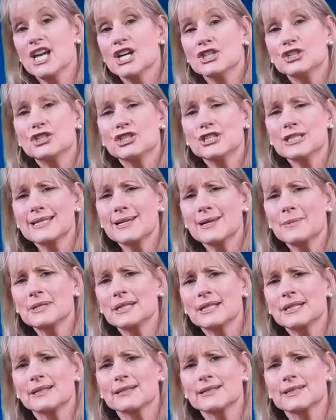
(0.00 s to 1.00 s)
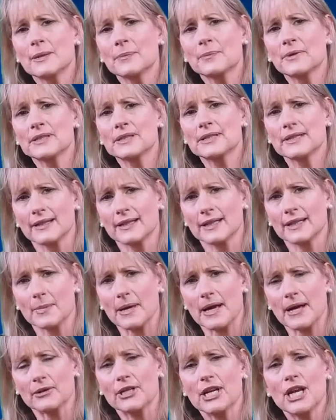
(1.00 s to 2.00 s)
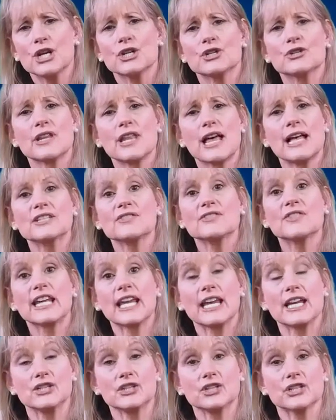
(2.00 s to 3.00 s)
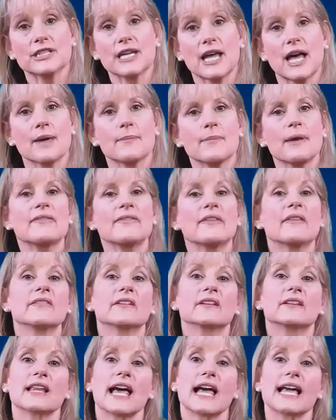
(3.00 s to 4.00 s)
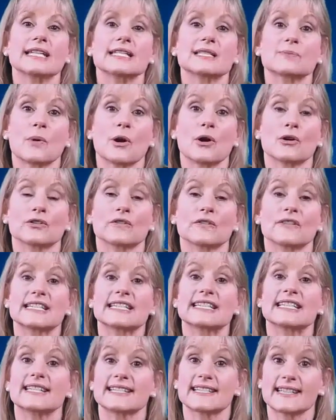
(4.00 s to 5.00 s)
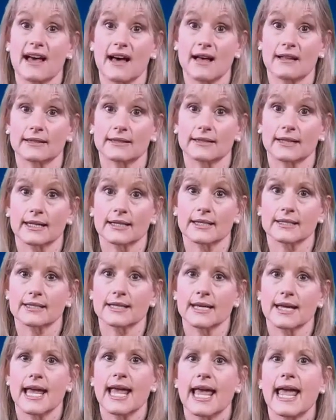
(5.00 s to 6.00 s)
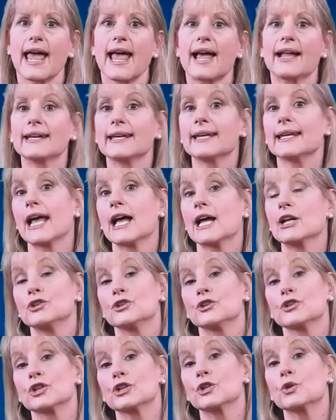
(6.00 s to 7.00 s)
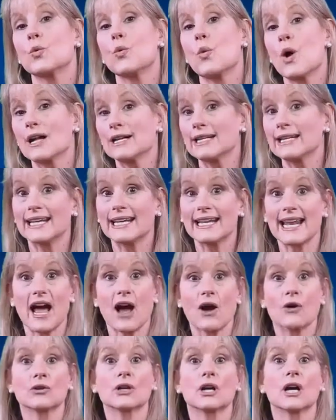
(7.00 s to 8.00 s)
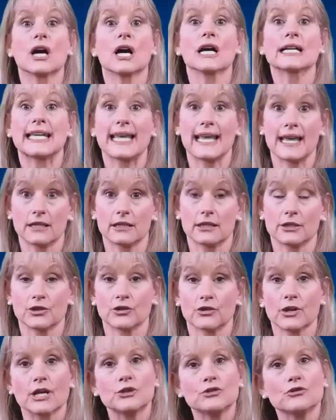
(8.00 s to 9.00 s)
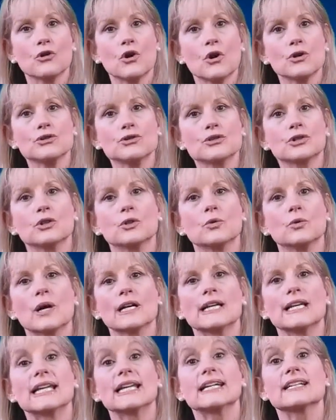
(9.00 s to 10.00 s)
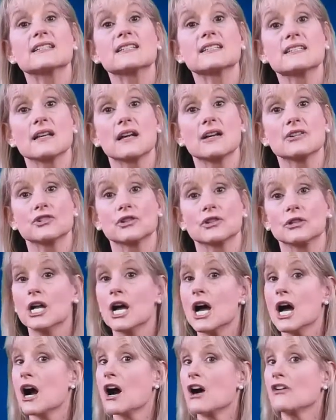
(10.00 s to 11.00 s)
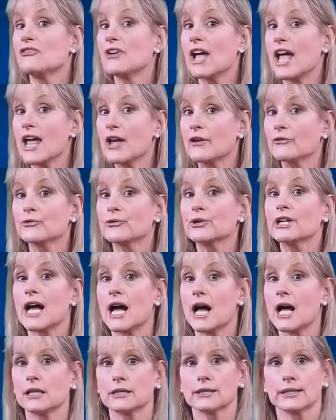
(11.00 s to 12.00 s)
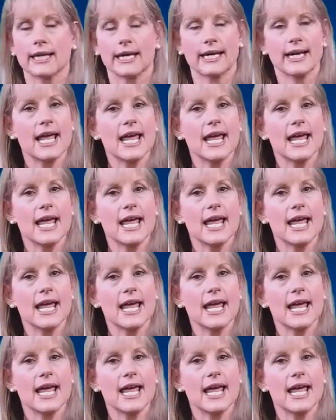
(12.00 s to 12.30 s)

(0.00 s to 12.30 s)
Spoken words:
Just something to think about. So that's vacation time, and then the last part of this is holidays. And again, you're going to want to get out a calendar, and you're also going to want to get a schedule of every holiday,